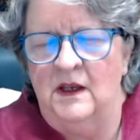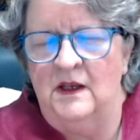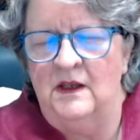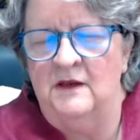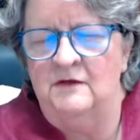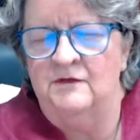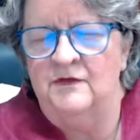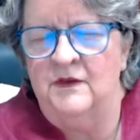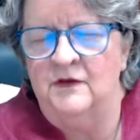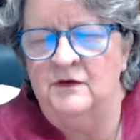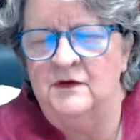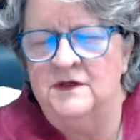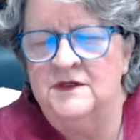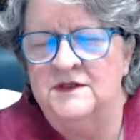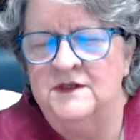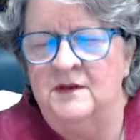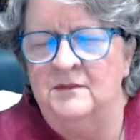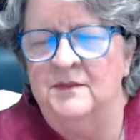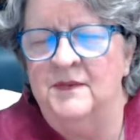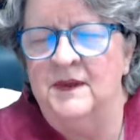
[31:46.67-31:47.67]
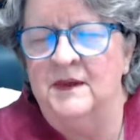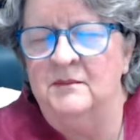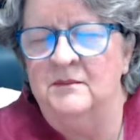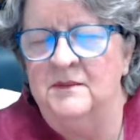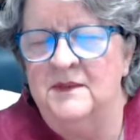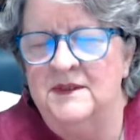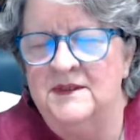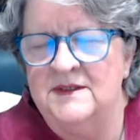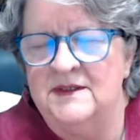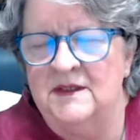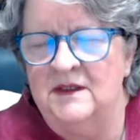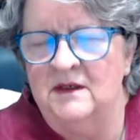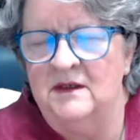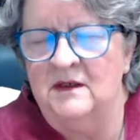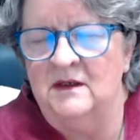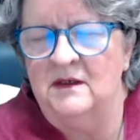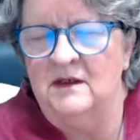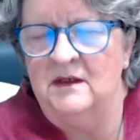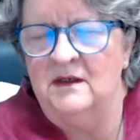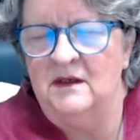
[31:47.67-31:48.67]
And if there is something
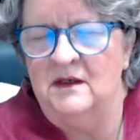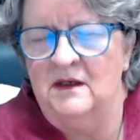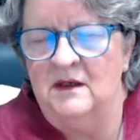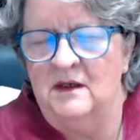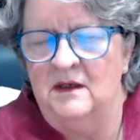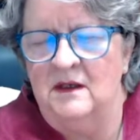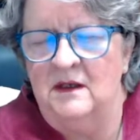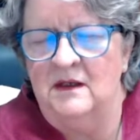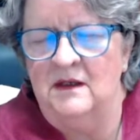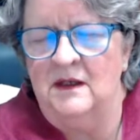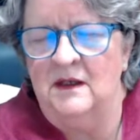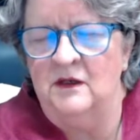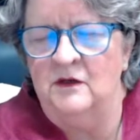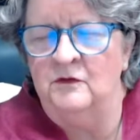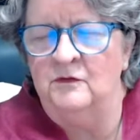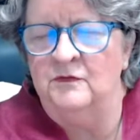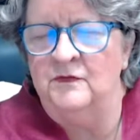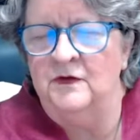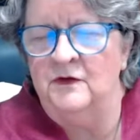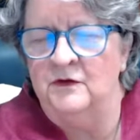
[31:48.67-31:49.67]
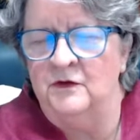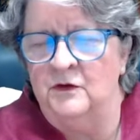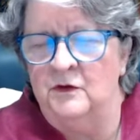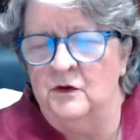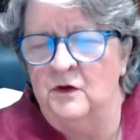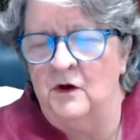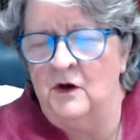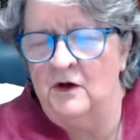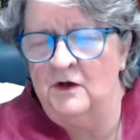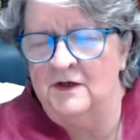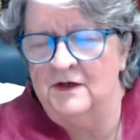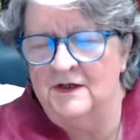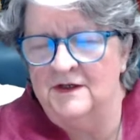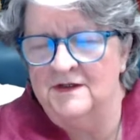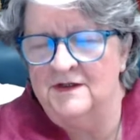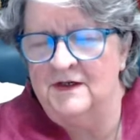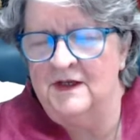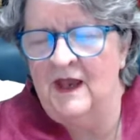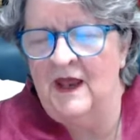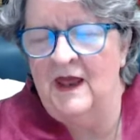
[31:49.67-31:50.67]
missing that you feel your heart
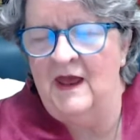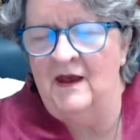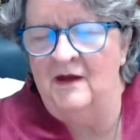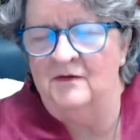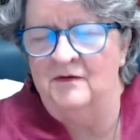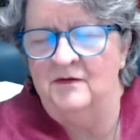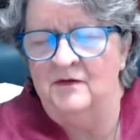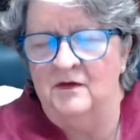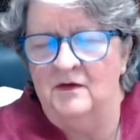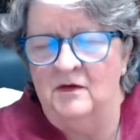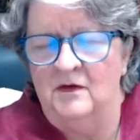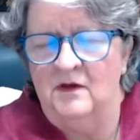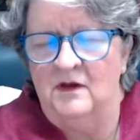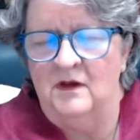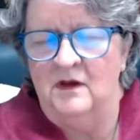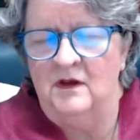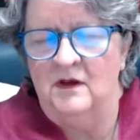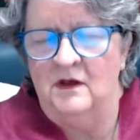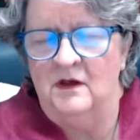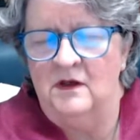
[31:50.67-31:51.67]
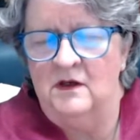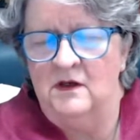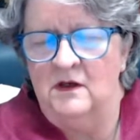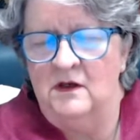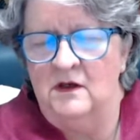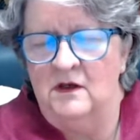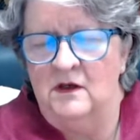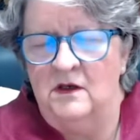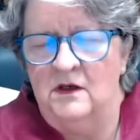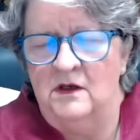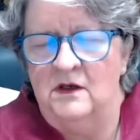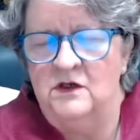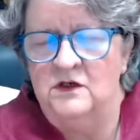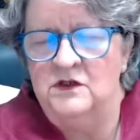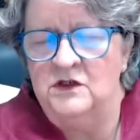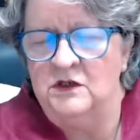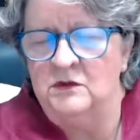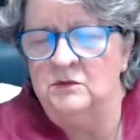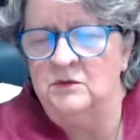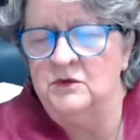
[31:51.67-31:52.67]
doesn't have,
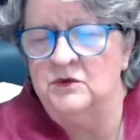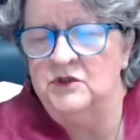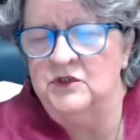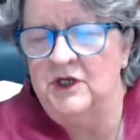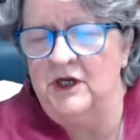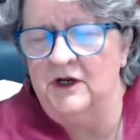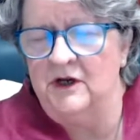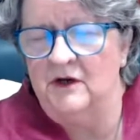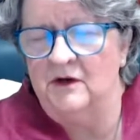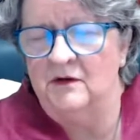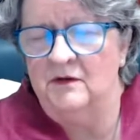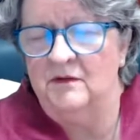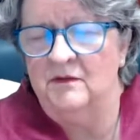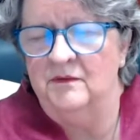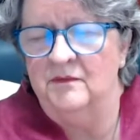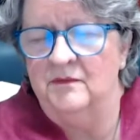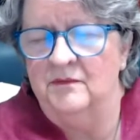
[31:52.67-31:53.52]
she will share.